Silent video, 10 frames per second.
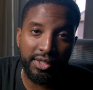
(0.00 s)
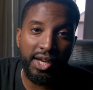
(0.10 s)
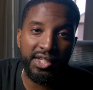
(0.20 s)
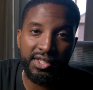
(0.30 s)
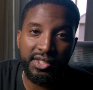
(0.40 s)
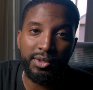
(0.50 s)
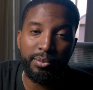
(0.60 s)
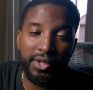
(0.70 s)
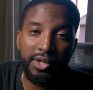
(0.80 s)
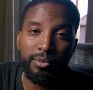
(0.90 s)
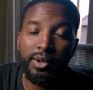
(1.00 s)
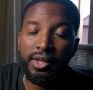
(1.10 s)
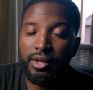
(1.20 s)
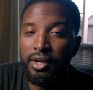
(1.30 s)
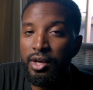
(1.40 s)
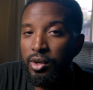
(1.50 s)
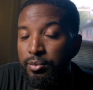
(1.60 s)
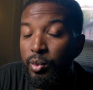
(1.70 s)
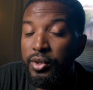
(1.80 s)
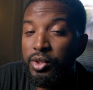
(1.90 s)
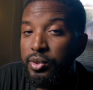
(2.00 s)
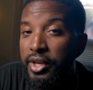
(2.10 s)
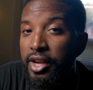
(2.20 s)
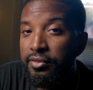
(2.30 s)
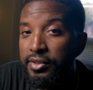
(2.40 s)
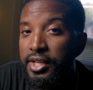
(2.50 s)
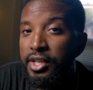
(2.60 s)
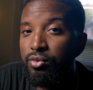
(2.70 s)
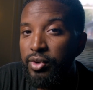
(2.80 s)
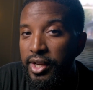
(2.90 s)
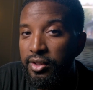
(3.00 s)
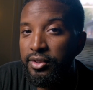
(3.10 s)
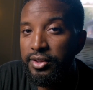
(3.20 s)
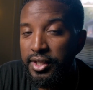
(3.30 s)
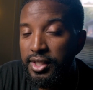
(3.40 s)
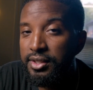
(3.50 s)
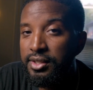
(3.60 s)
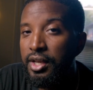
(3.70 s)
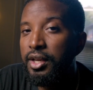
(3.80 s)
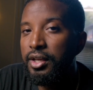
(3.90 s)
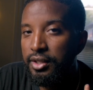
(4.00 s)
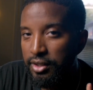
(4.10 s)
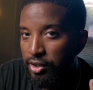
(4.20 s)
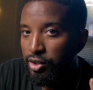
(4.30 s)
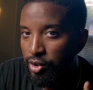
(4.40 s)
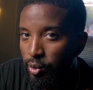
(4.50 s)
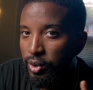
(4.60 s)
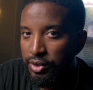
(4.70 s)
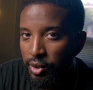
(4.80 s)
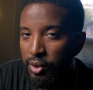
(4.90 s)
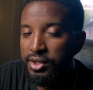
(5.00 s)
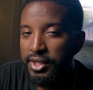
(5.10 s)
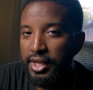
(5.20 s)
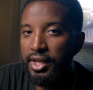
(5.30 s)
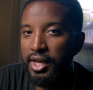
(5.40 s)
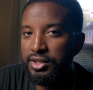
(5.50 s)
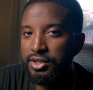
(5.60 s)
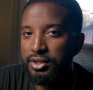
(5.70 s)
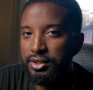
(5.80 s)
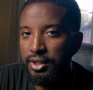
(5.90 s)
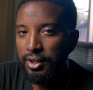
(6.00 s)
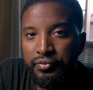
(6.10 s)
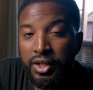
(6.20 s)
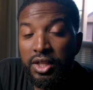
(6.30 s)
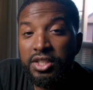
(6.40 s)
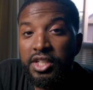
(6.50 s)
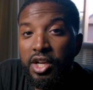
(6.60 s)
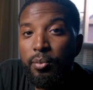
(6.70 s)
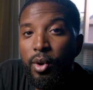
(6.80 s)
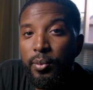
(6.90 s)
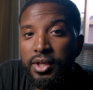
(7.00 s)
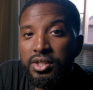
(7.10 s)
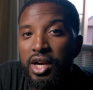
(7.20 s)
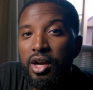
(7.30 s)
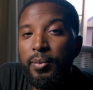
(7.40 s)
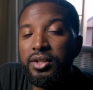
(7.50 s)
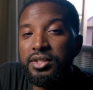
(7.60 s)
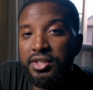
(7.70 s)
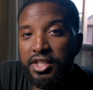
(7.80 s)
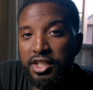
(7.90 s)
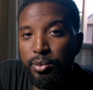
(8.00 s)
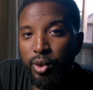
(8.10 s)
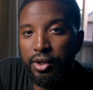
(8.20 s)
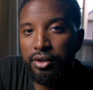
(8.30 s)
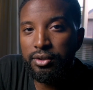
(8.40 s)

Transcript: notch disappear. But when you're doing everyday regular things, you will notice that notch. Let's take a moment and talk about this keyboard.